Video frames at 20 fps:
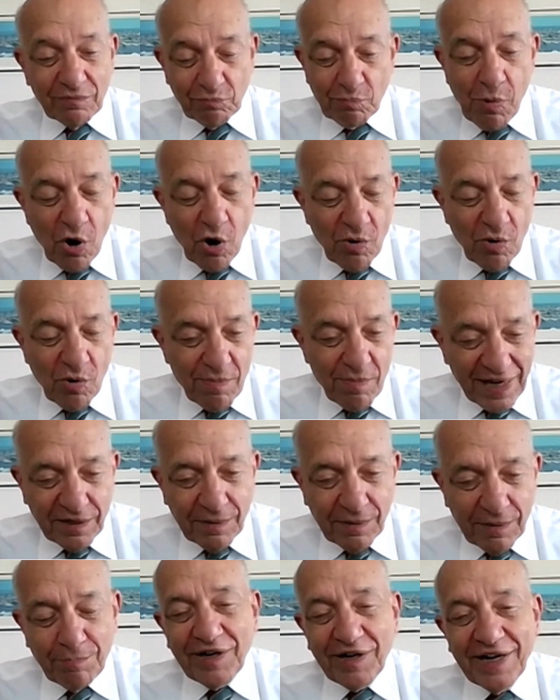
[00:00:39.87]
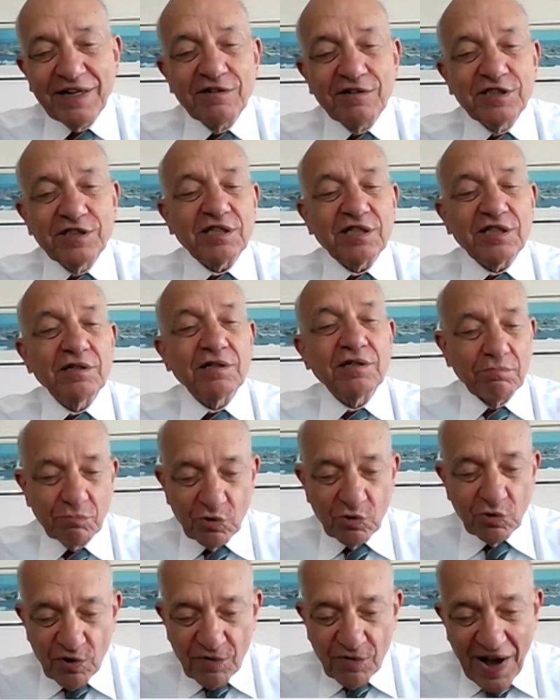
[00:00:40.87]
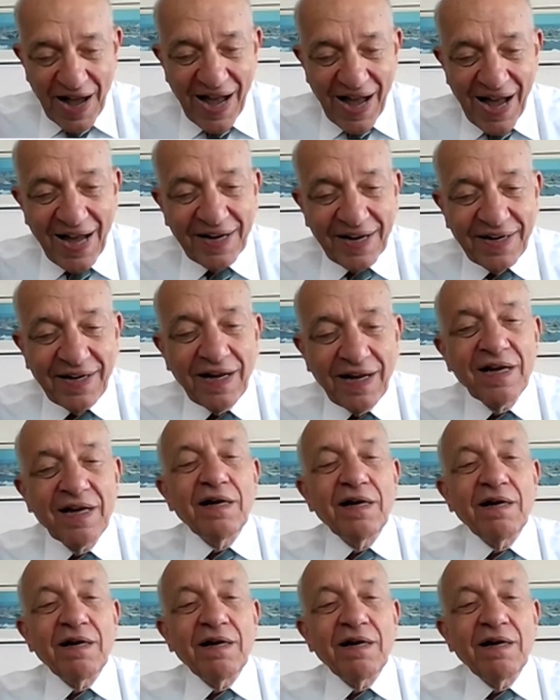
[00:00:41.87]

Momentum players move on.